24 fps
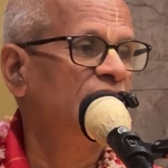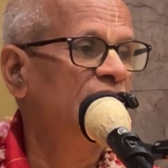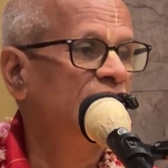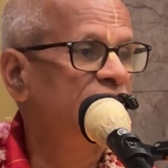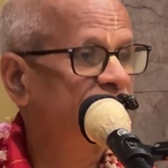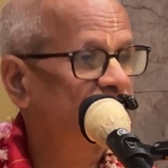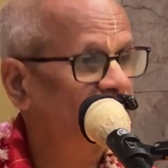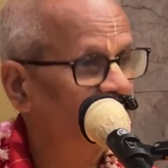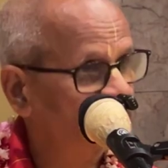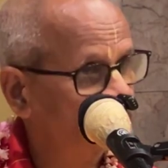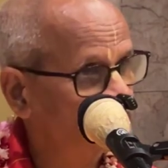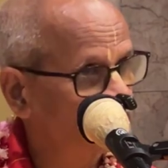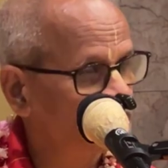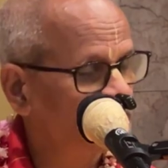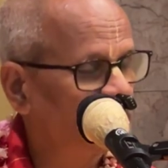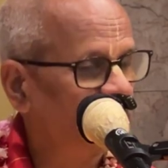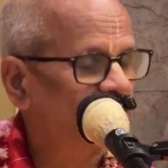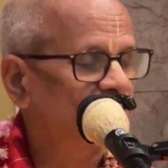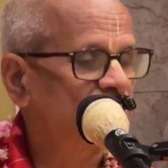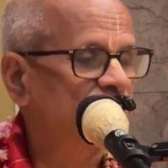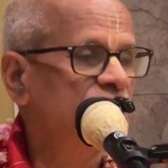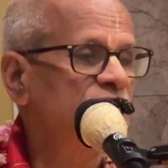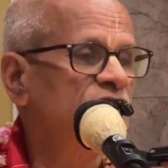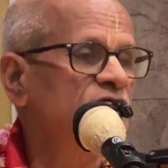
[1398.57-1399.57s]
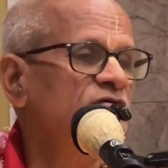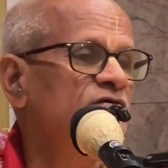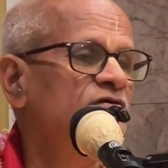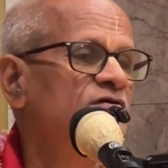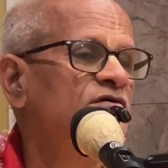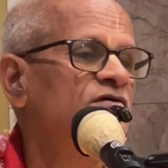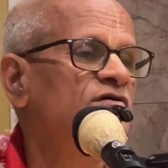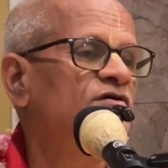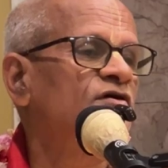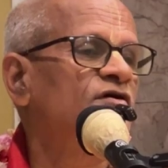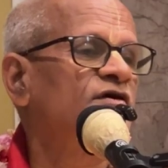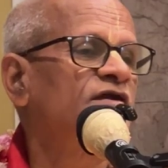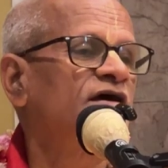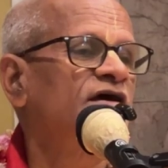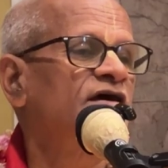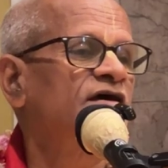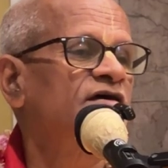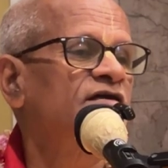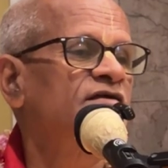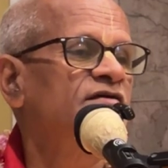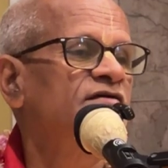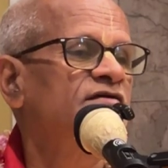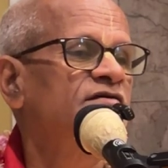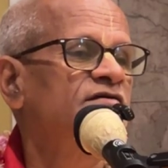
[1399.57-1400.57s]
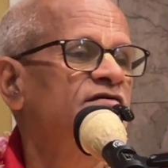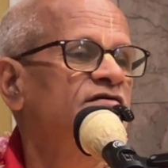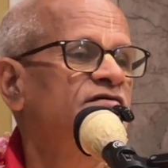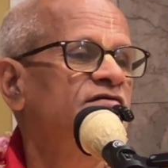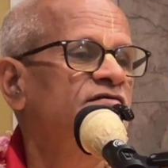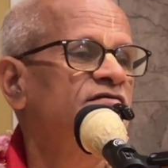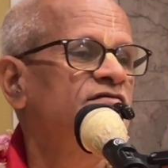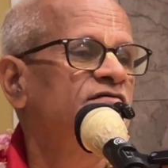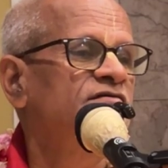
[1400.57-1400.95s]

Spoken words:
and take him back to Godhead.